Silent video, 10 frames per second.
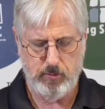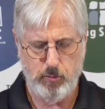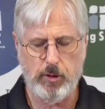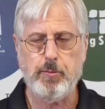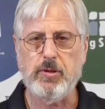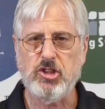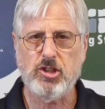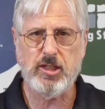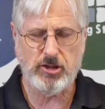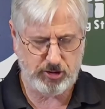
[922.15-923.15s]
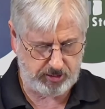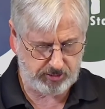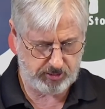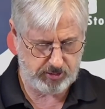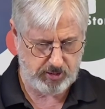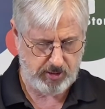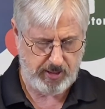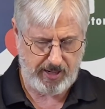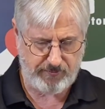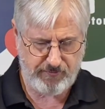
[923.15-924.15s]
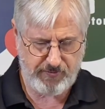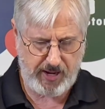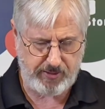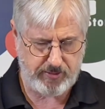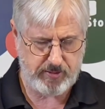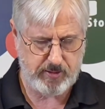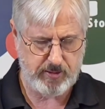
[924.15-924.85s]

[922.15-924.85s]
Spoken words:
with persistence and faith?